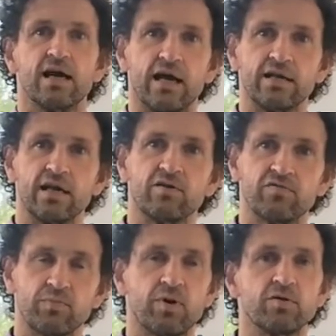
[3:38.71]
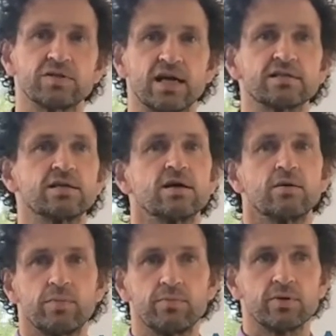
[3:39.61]
at the end of the project,
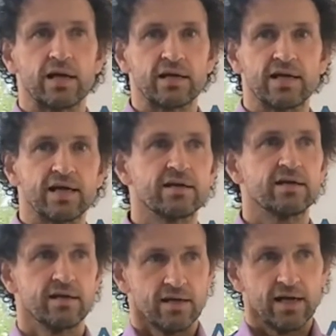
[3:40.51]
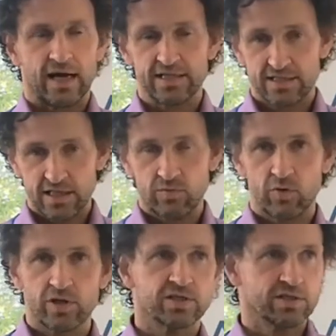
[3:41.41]
people can click and see
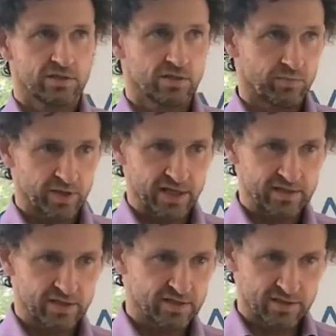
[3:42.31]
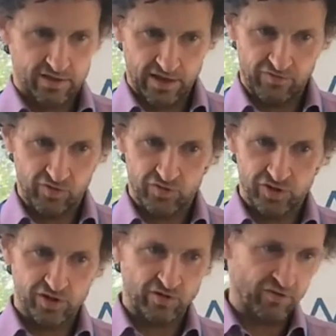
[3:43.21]
what is the predicted
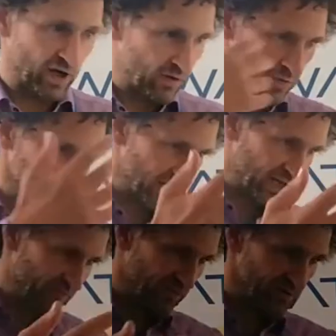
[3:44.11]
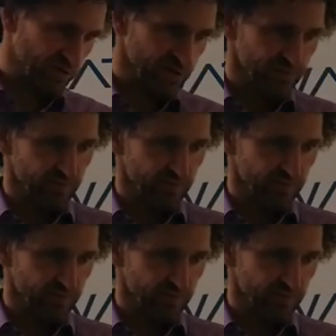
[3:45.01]
evolution of groundwater levels,